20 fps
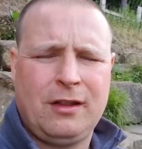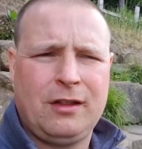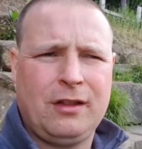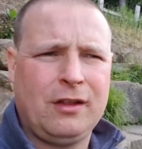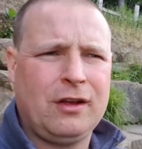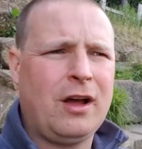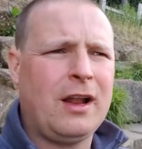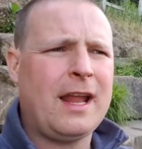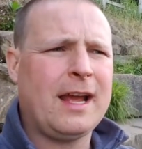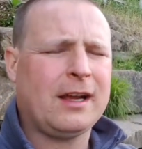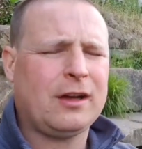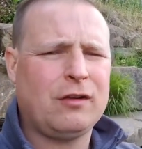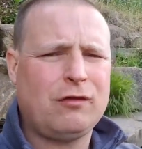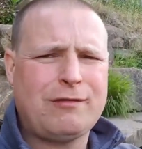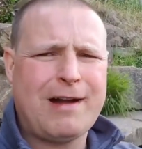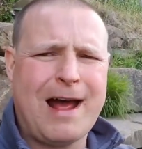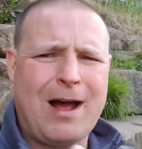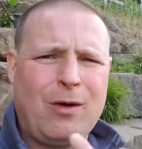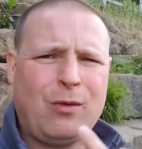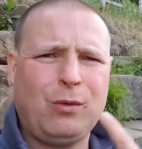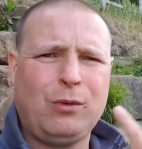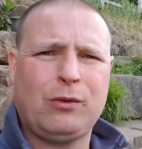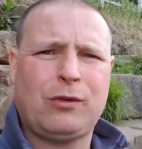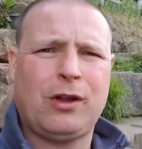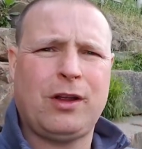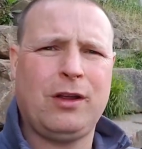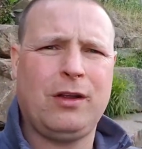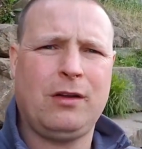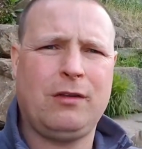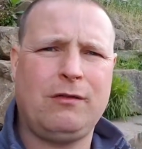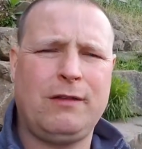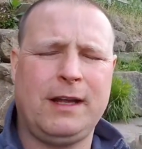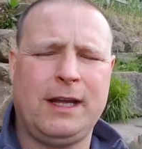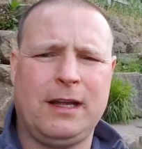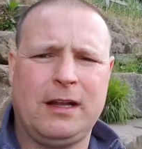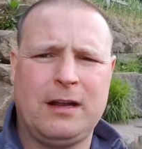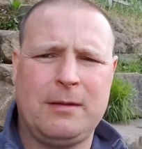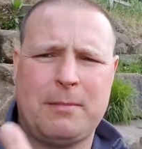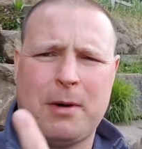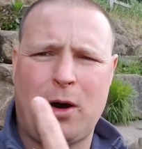they've got like a round ring
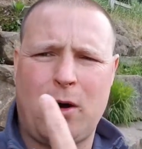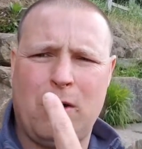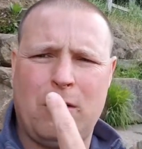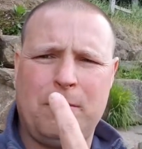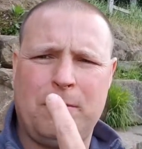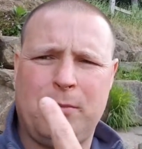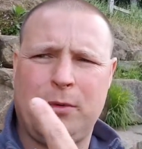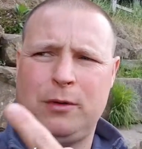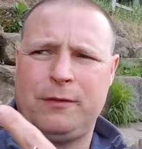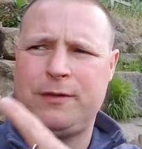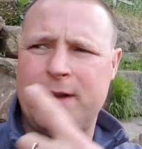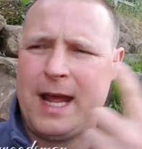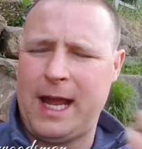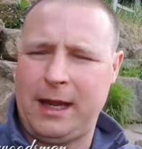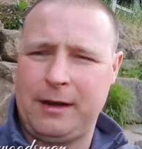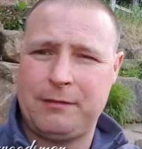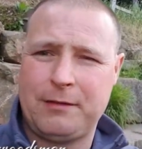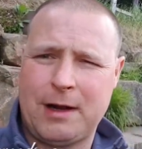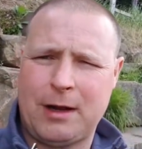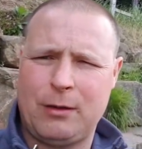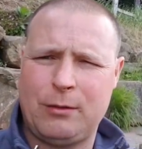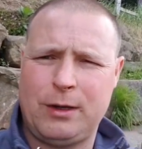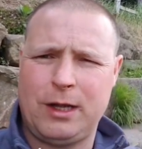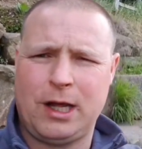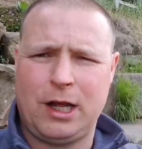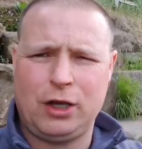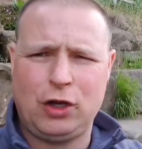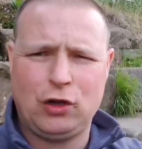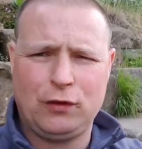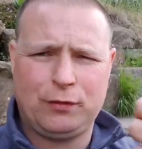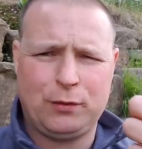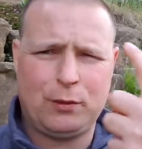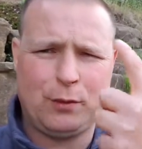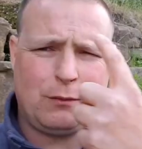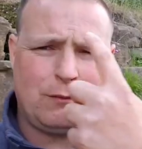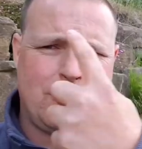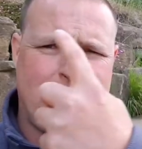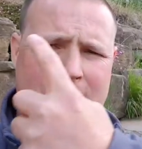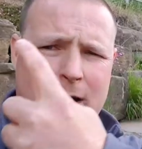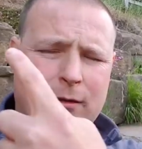at the bottom with netting around it, another one
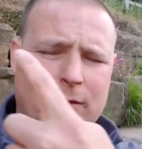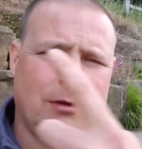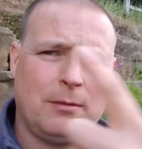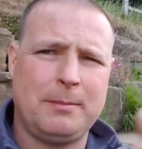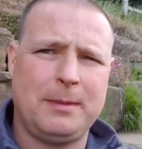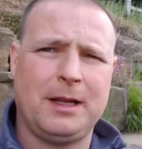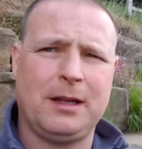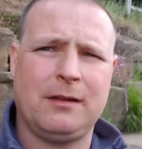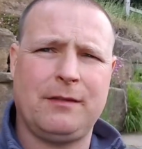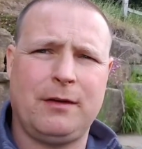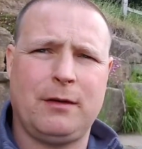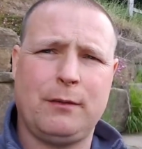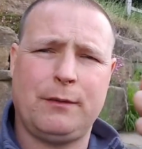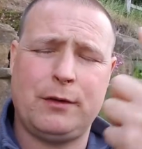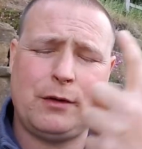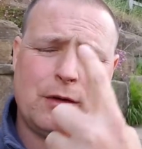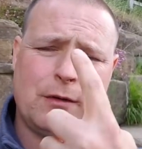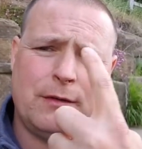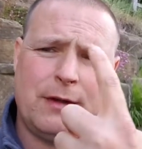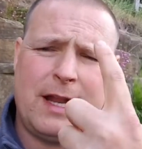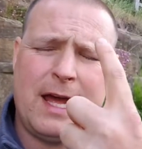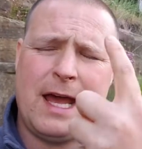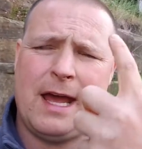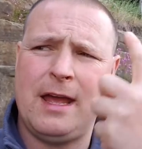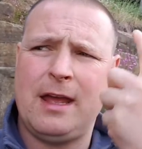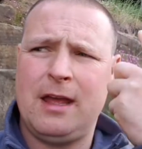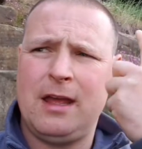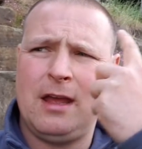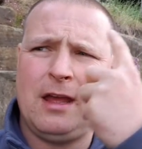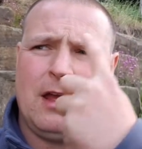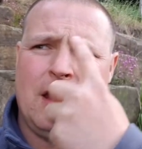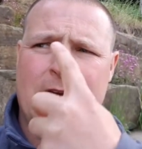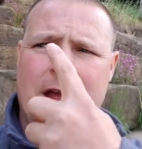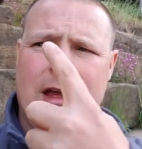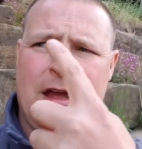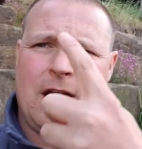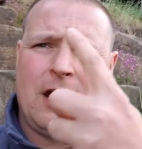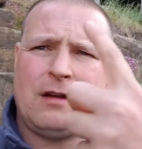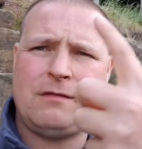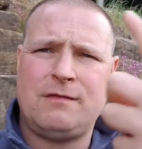round the middle of it with another net,
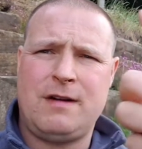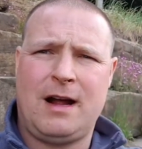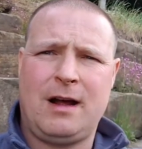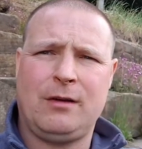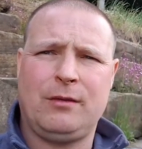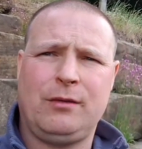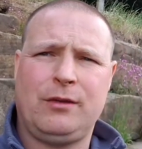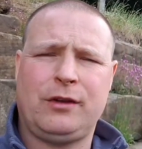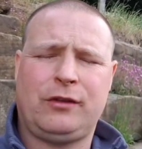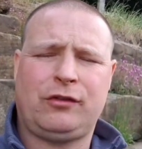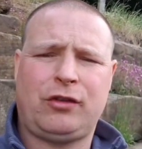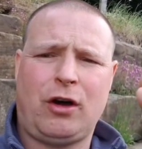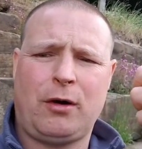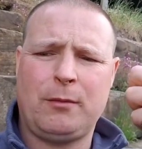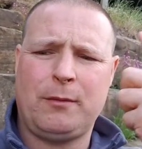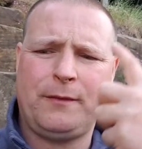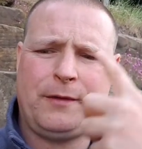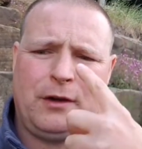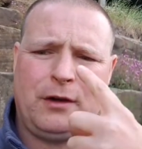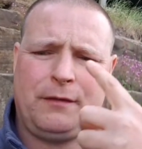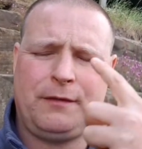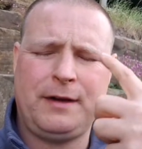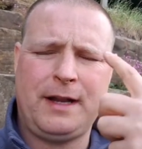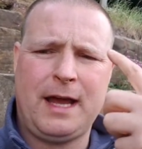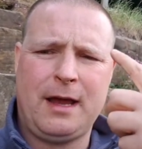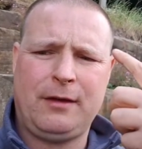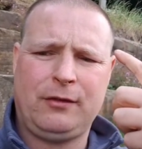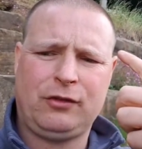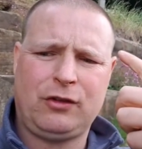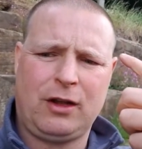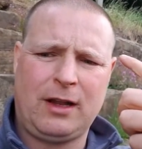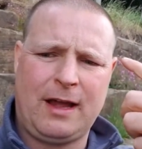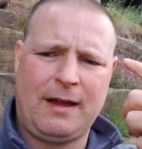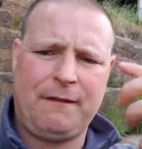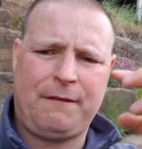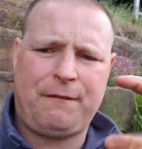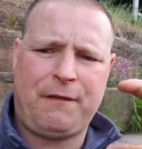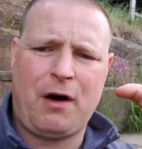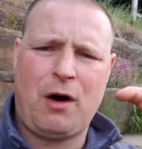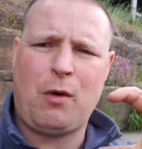and round the top with another net. It's got like
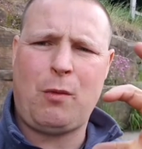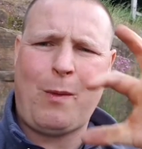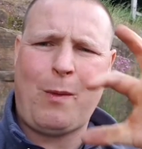four